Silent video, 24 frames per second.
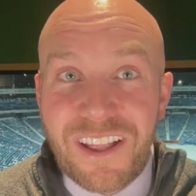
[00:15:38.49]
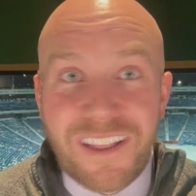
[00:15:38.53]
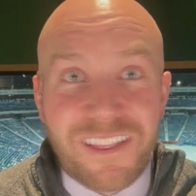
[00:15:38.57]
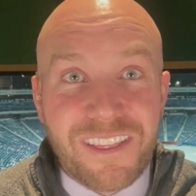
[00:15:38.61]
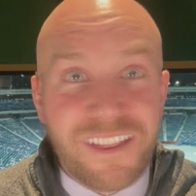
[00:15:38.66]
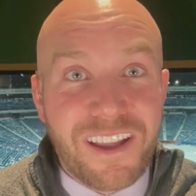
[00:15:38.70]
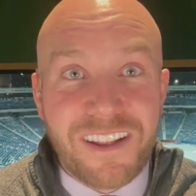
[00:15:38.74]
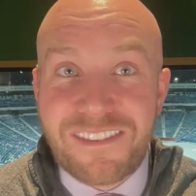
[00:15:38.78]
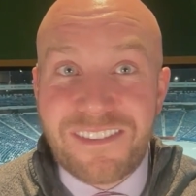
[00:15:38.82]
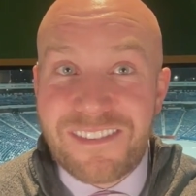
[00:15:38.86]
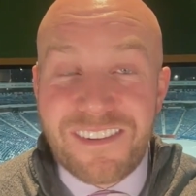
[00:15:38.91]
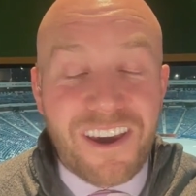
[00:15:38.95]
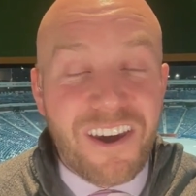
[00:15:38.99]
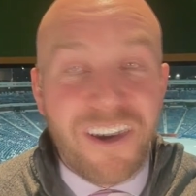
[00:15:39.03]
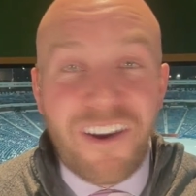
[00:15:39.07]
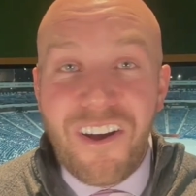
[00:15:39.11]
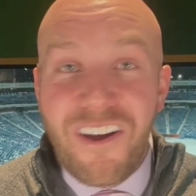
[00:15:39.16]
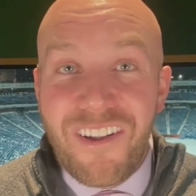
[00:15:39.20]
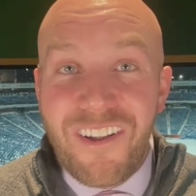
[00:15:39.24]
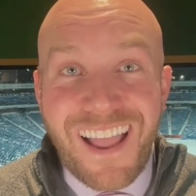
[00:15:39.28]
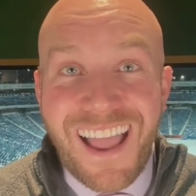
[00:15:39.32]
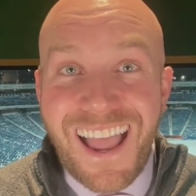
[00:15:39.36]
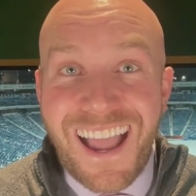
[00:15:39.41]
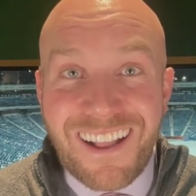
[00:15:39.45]
let's not
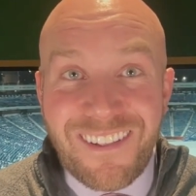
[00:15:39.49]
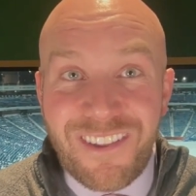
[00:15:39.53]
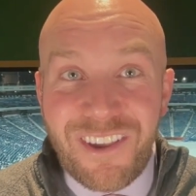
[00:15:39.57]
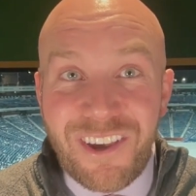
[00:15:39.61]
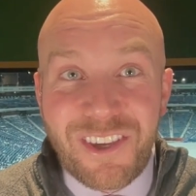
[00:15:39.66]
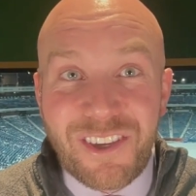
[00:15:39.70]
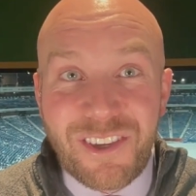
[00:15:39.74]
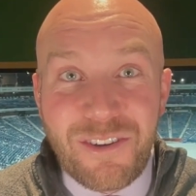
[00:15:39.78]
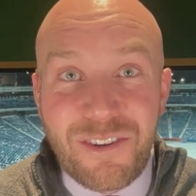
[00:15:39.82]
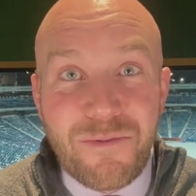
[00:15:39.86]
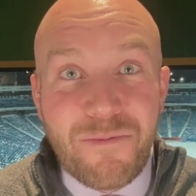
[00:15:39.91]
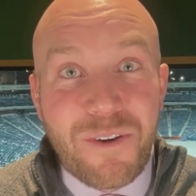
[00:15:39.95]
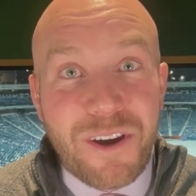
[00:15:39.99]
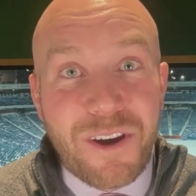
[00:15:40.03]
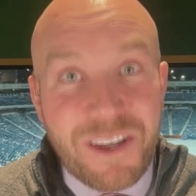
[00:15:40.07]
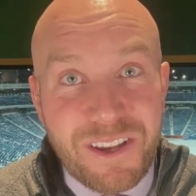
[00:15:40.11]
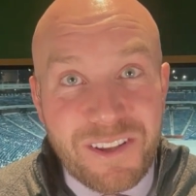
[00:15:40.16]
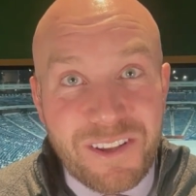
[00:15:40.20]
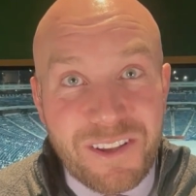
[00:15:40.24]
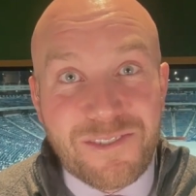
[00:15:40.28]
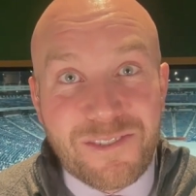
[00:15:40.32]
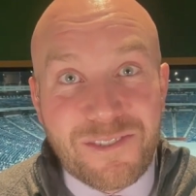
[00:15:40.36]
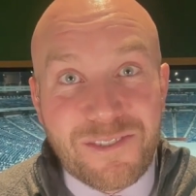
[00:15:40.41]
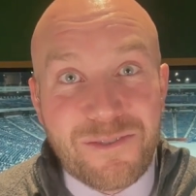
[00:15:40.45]
all act like you went
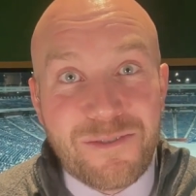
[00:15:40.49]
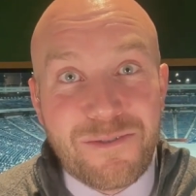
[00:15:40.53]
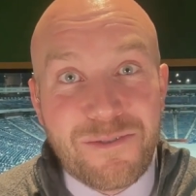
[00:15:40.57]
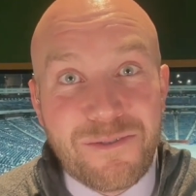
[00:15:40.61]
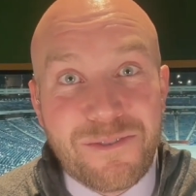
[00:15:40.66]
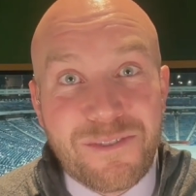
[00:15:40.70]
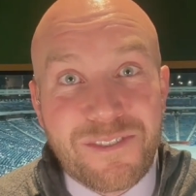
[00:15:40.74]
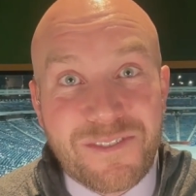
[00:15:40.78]
into